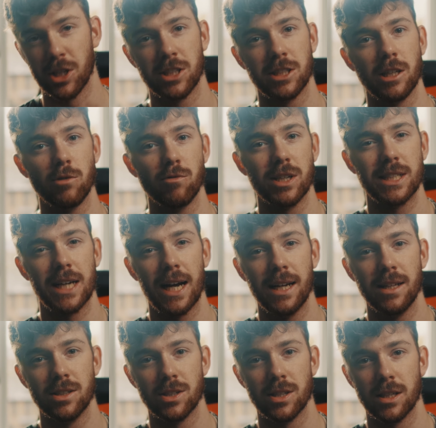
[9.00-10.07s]
it still
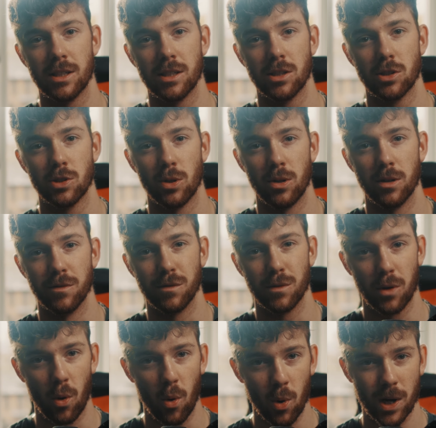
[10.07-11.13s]
retains this sort of
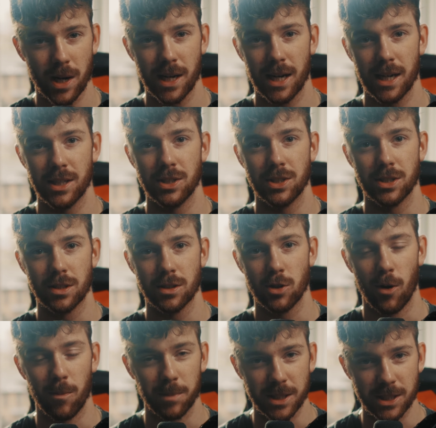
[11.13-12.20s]
organized
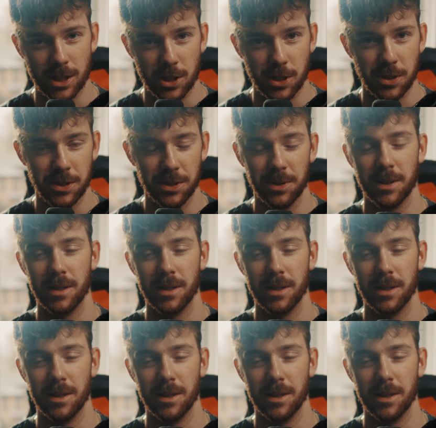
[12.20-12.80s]
composition to